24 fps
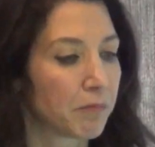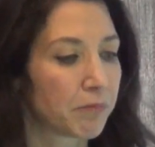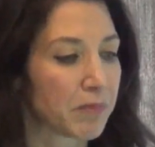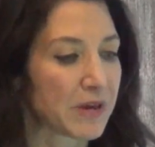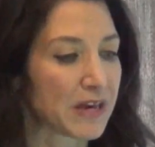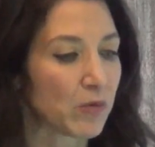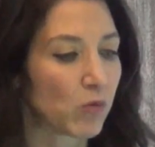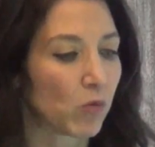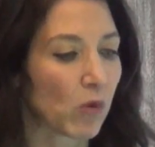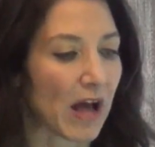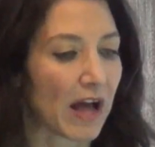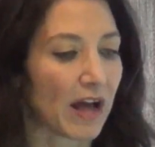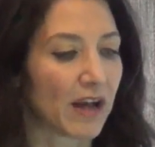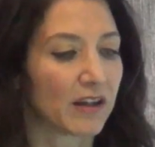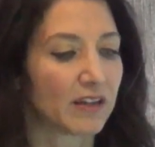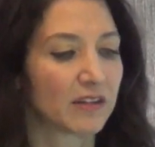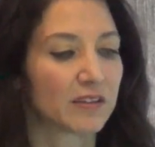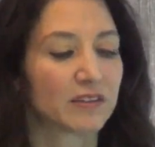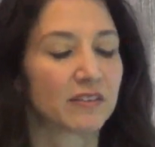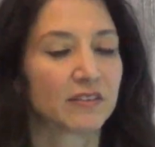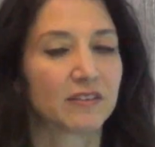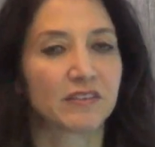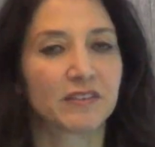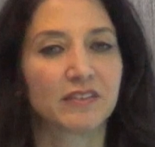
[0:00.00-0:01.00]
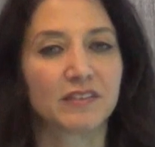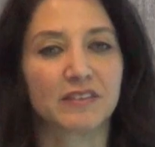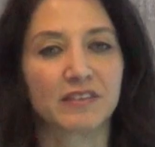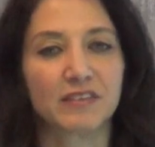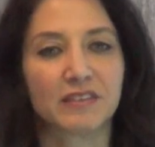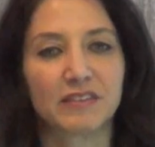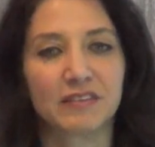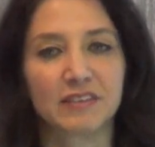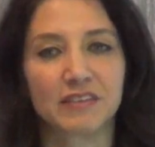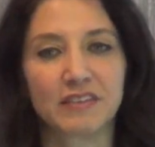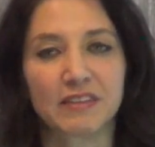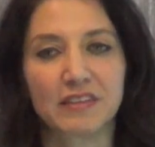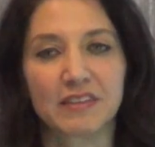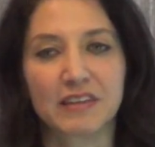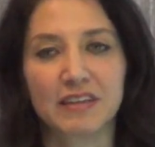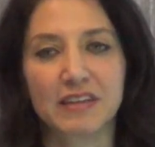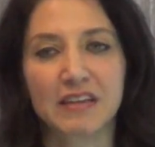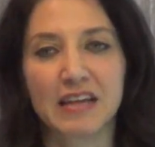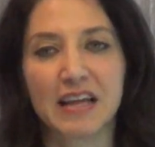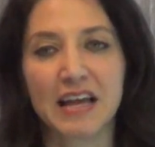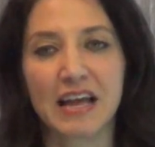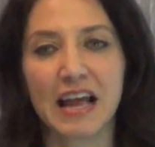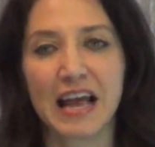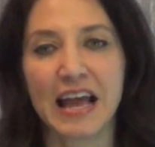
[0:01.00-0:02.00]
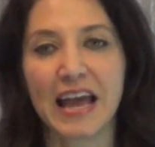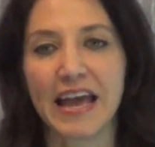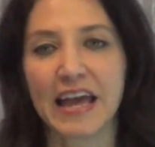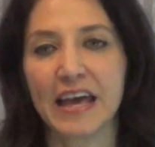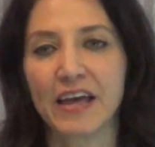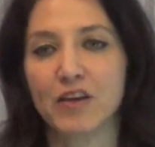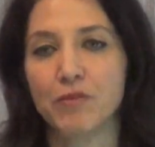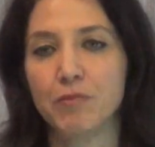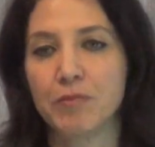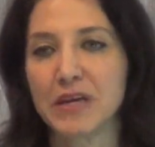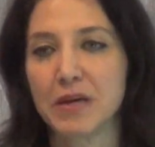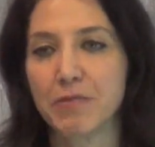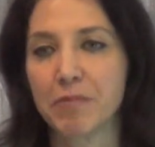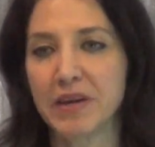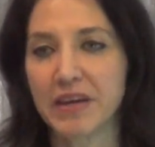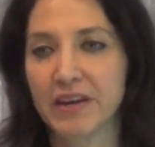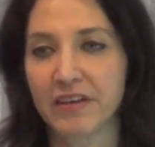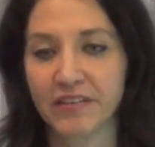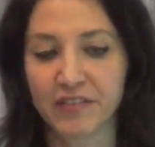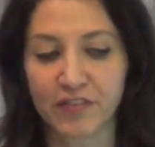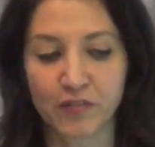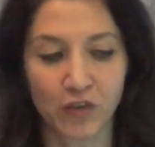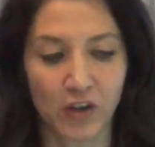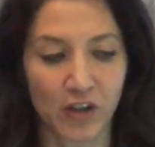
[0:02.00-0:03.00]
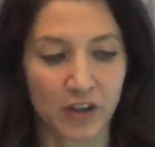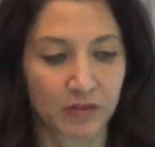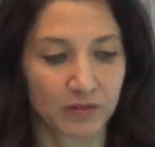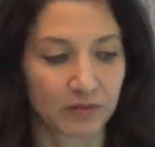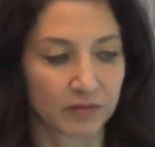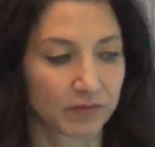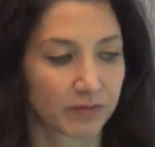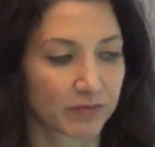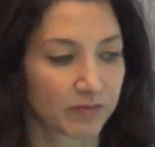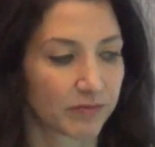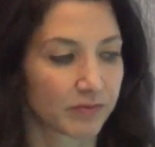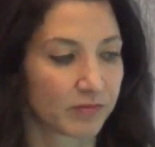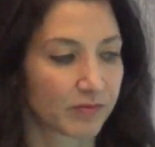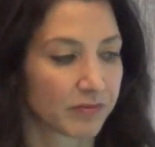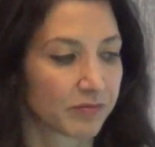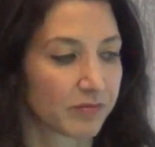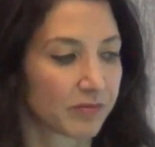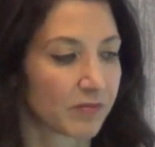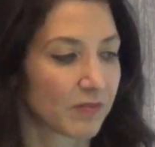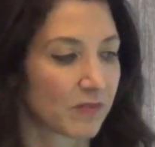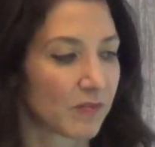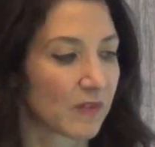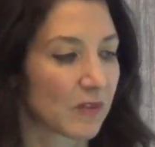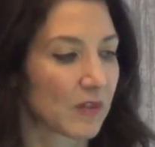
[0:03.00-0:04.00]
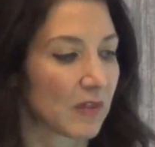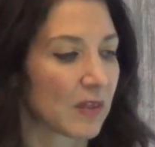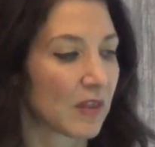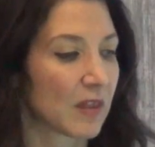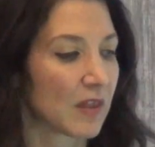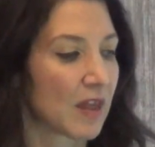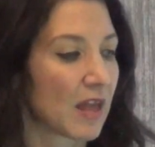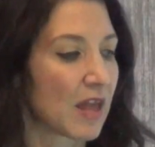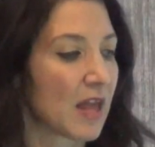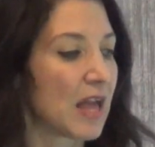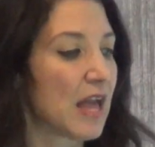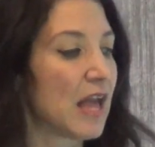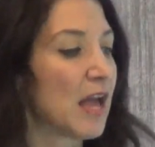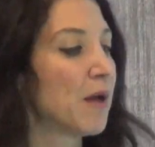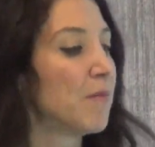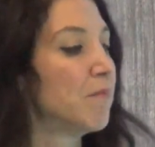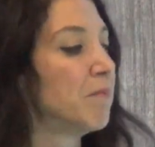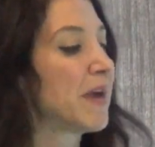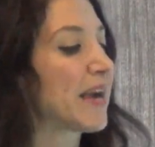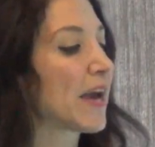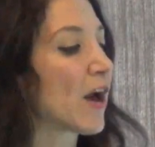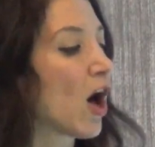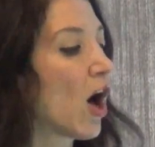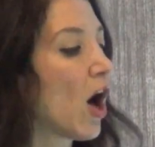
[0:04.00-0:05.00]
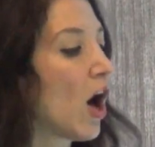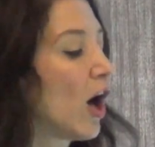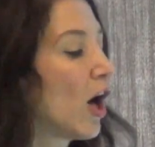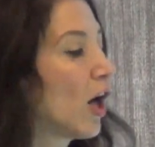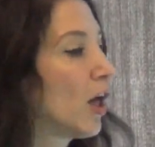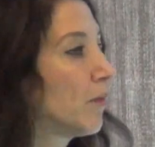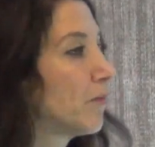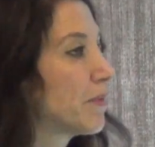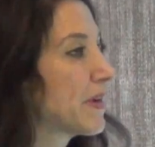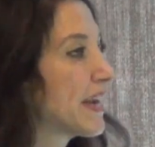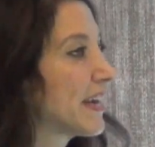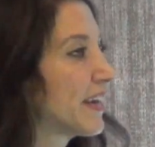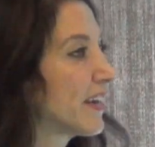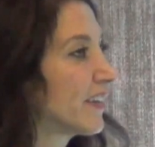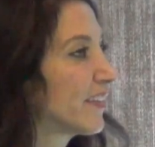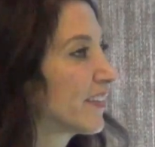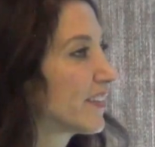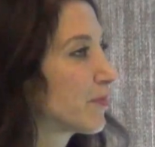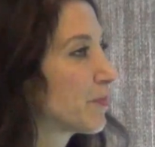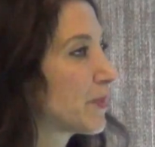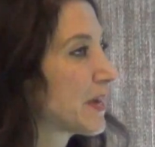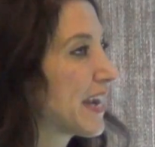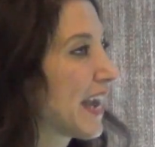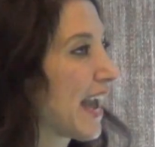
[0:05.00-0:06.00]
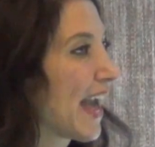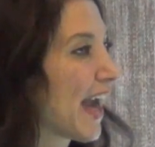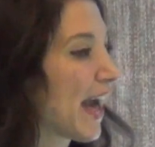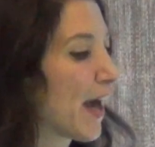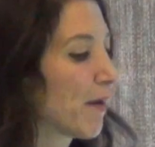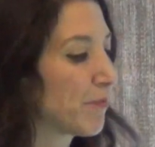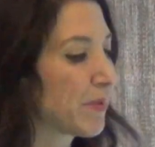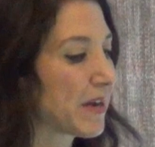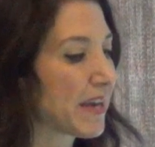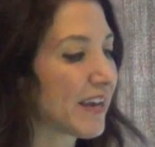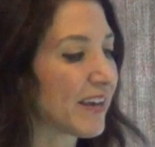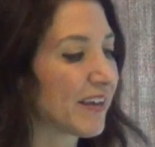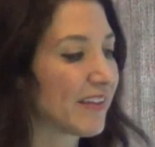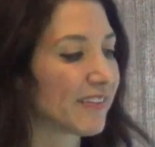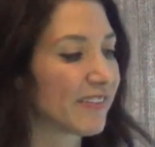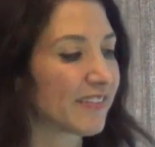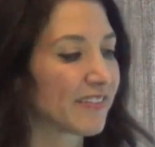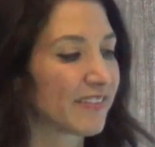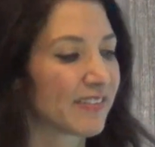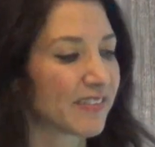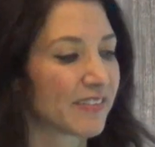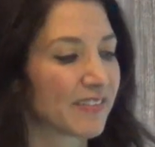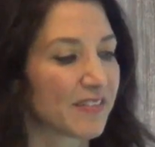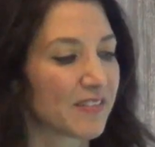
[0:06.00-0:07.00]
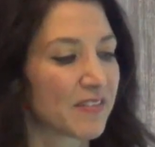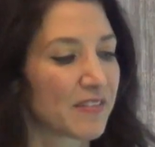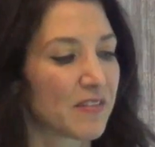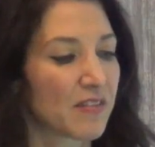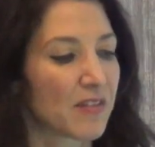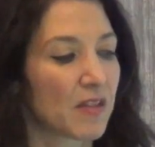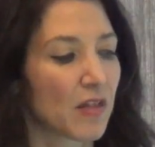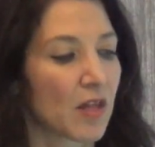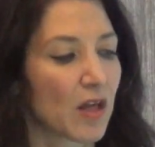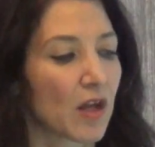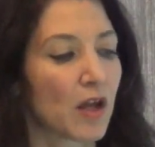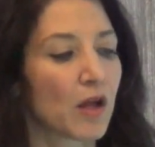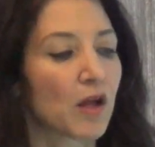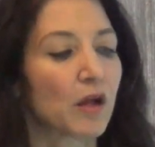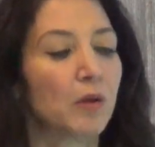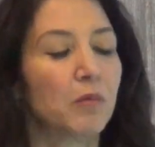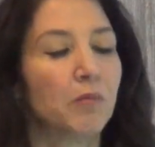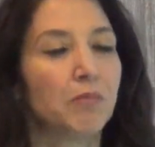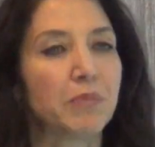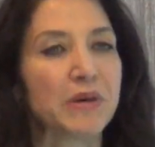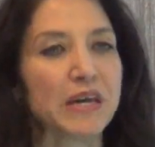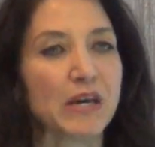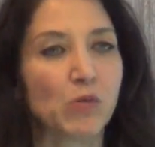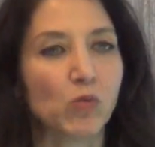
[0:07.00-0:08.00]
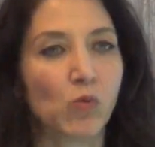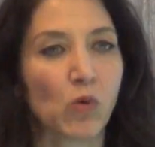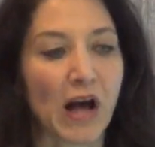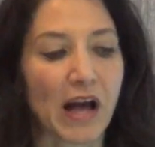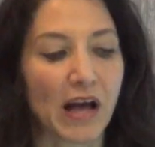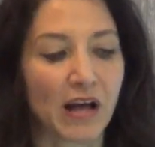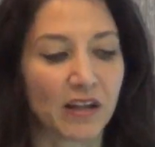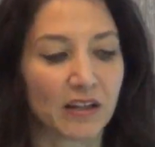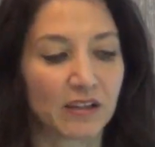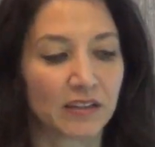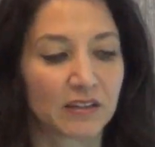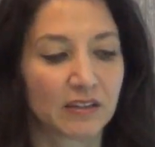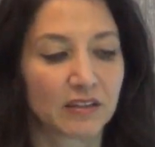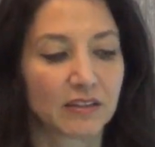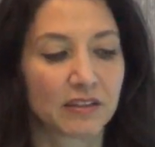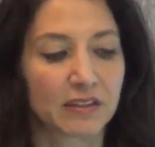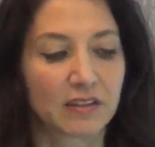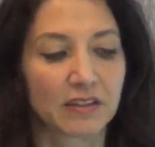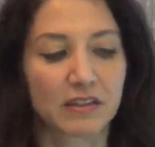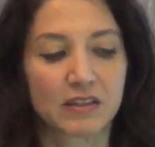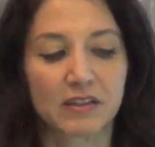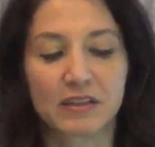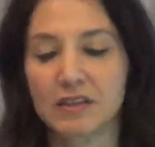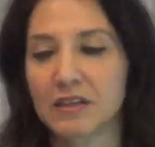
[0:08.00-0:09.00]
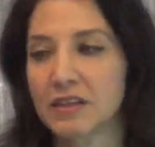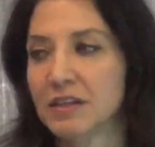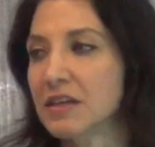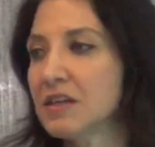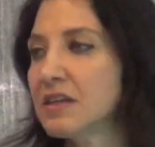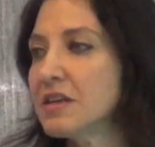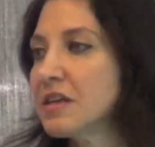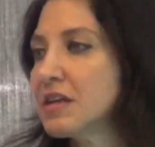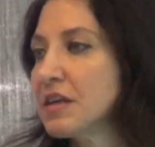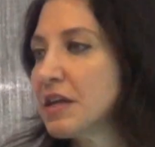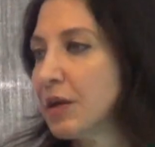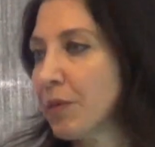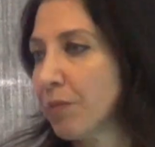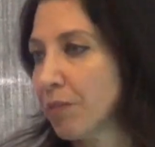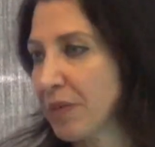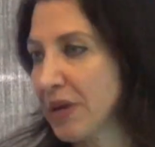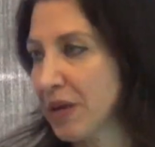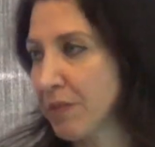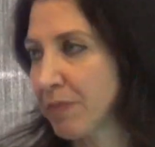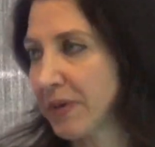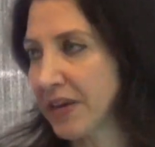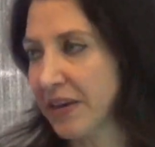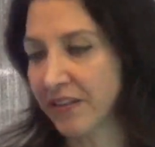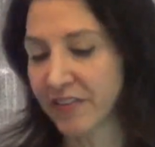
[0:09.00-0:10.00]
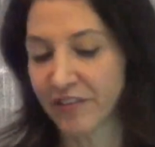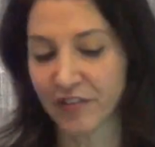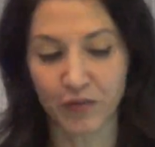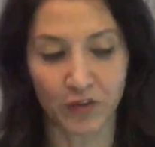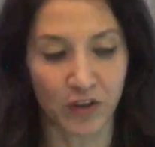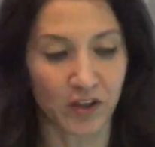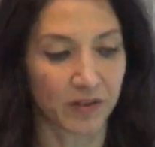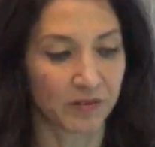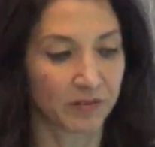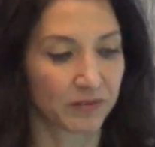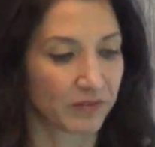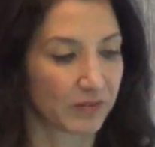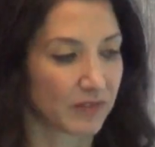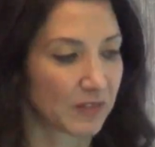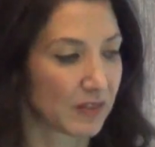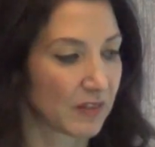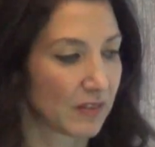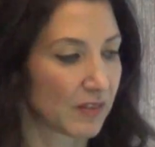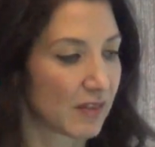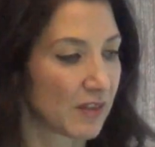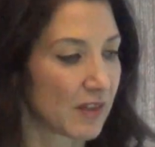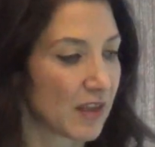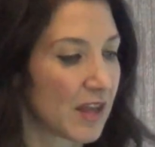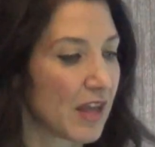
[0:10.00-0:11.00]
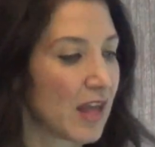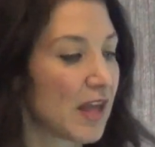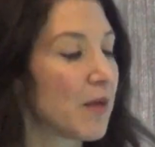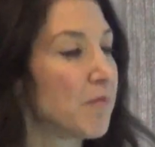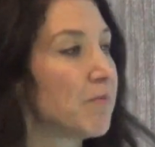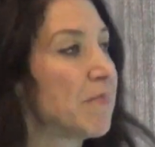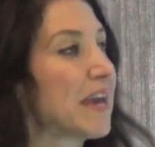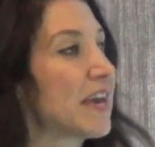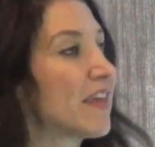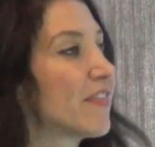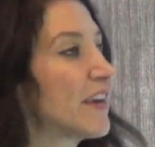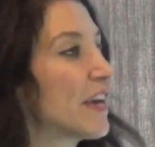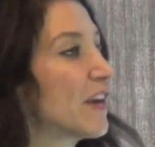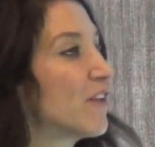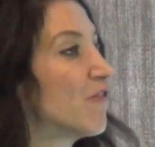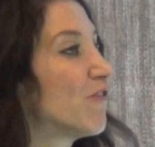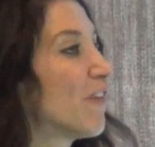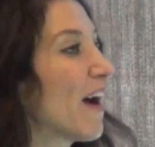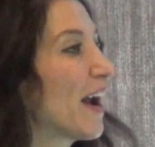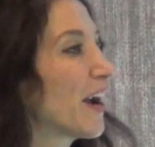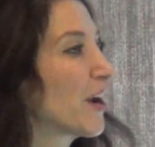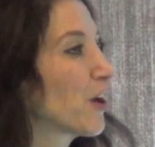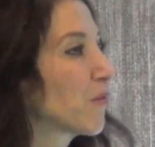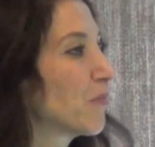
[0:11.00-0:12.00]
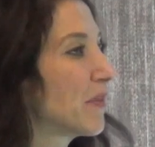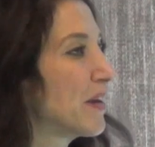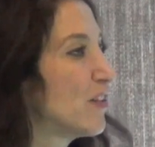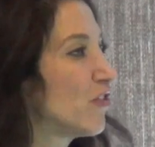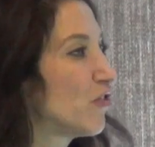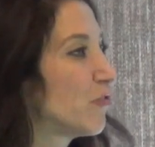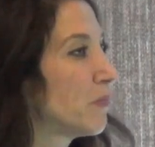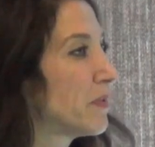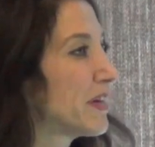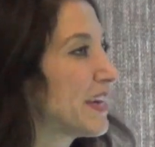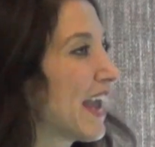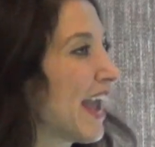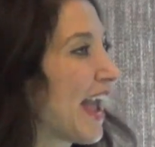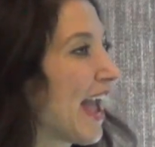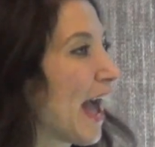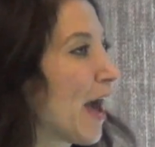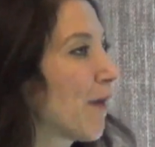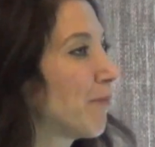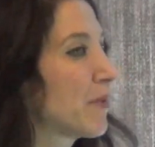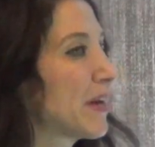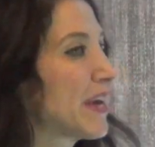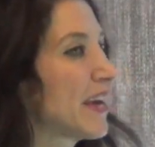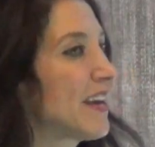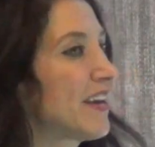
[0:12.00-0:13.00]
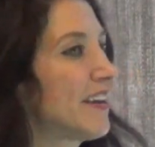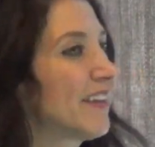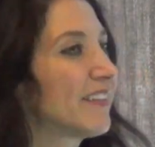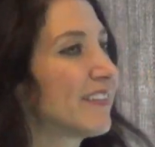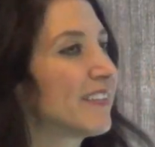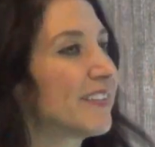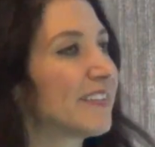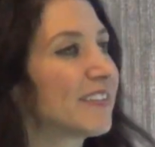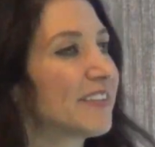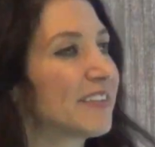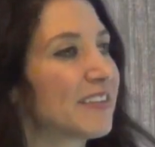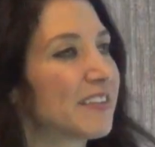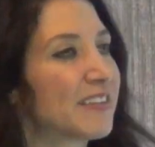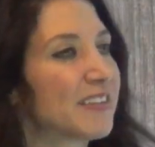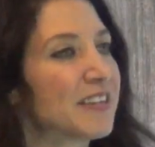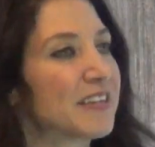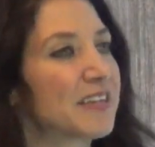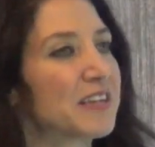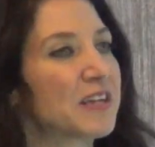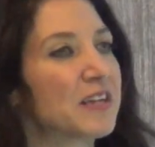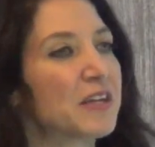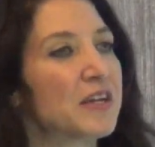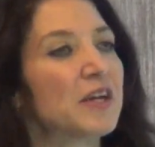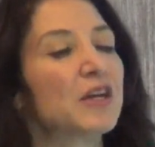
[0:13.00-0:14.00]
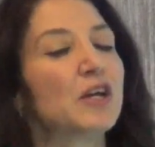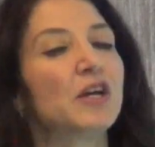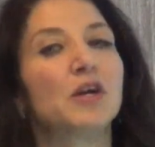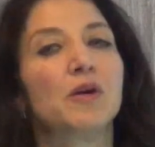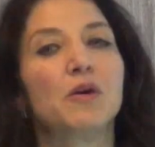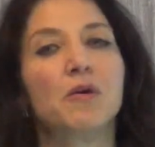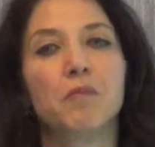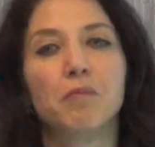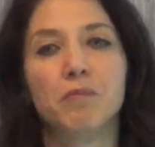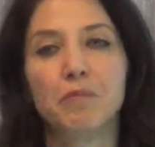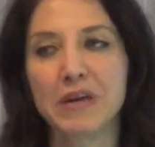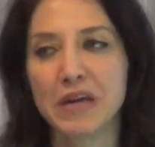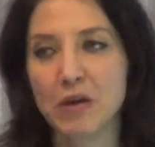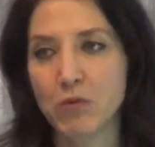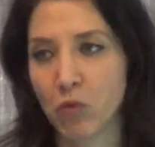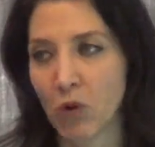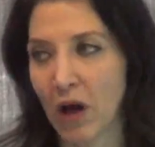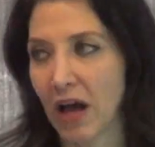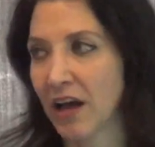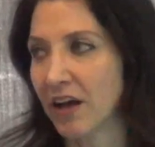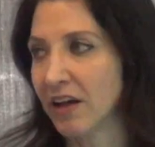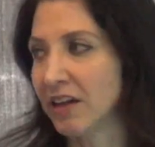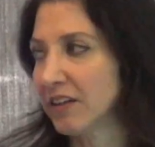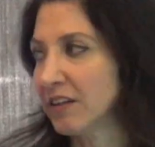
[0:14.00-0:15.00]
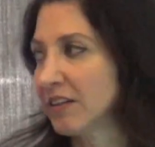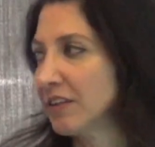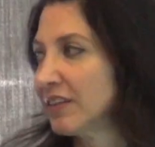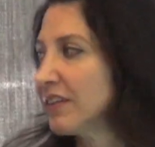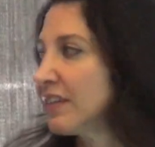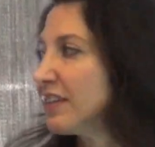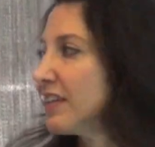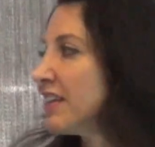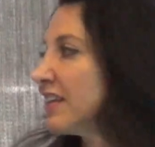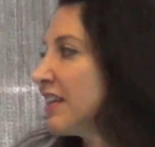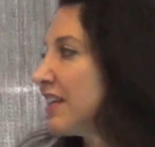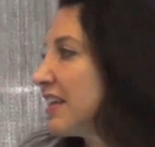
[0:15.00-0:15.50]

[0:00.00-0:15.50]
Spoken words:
be well, and be peaceful. May all beings be happy, be well, be peaceful. May the environment be happy, be well,